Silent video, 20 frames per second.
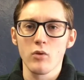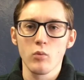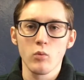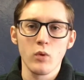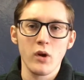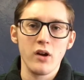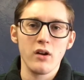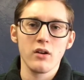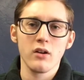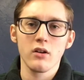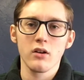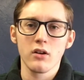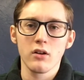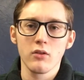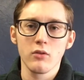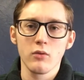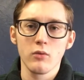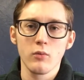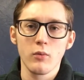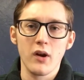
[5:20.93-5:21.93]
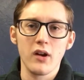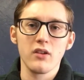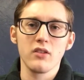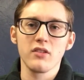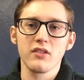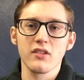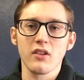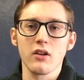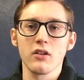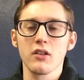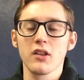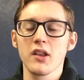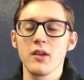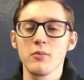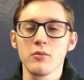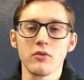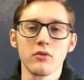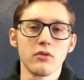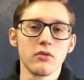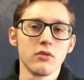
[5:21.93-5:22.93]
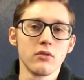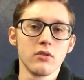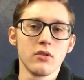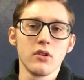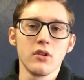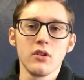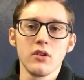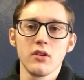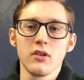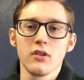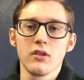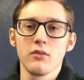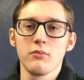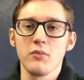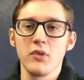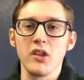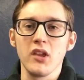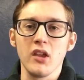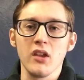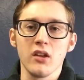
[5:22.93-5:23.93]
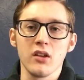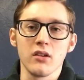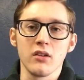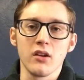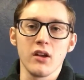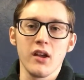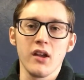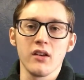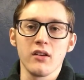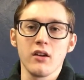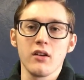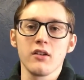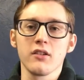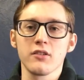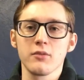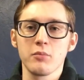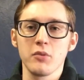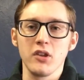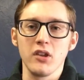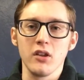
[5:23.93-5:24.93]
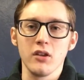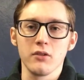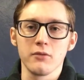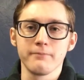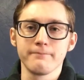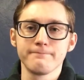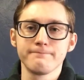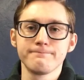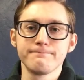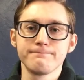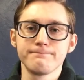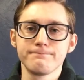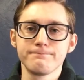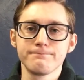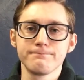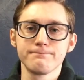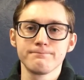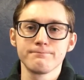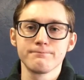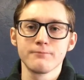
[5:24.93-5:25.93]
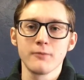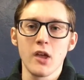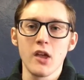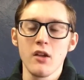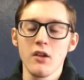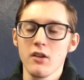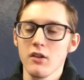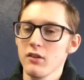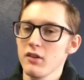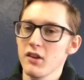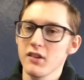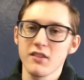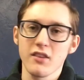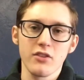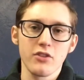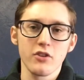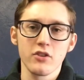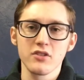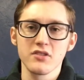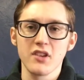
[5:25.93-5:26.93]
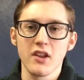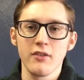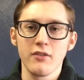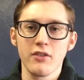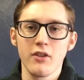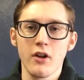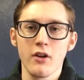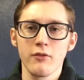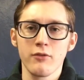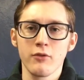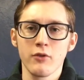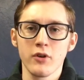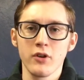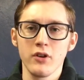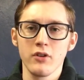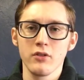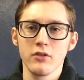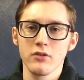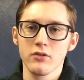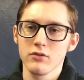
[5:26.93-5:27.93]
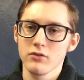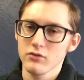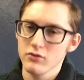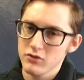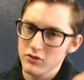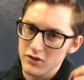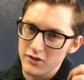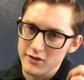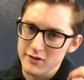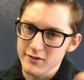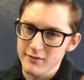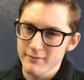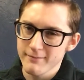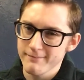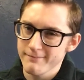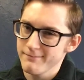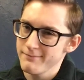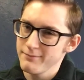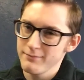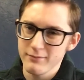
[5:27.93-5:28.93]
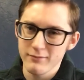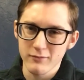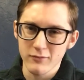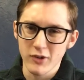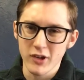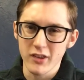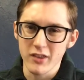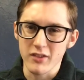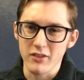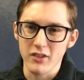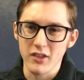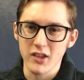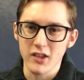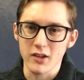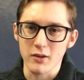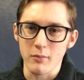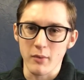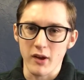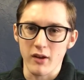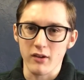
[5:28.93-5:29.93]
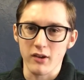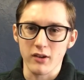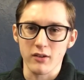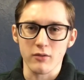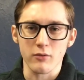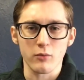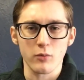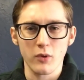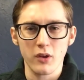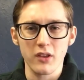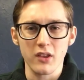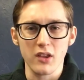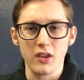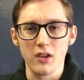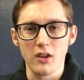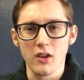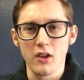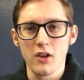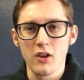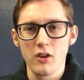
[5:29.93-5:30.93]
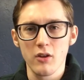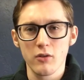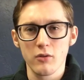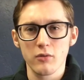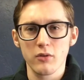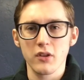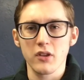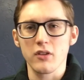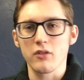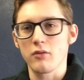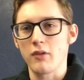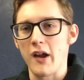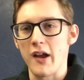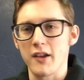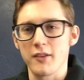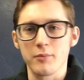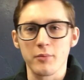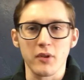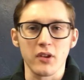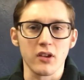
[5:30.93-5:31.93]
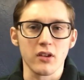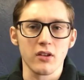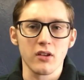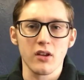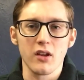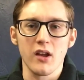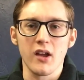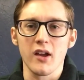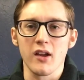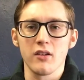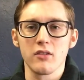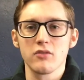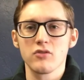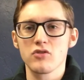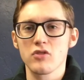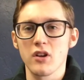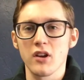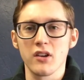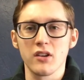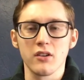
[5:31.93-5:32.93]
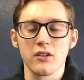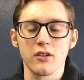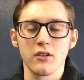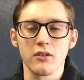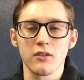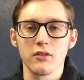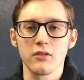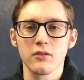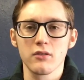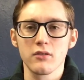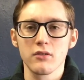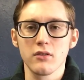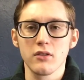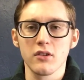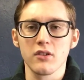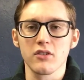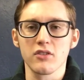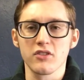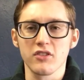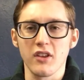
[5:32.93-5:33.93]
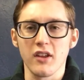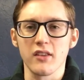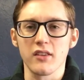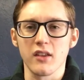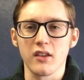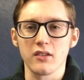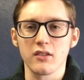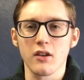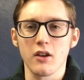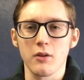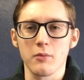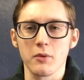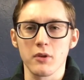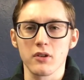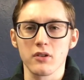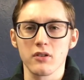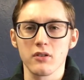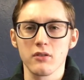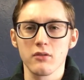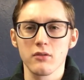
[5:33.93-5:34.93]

Where does our label begin and us begin? That's a Thursday thought for you. Just really thinking about it and really grasping at trying to understand that topic.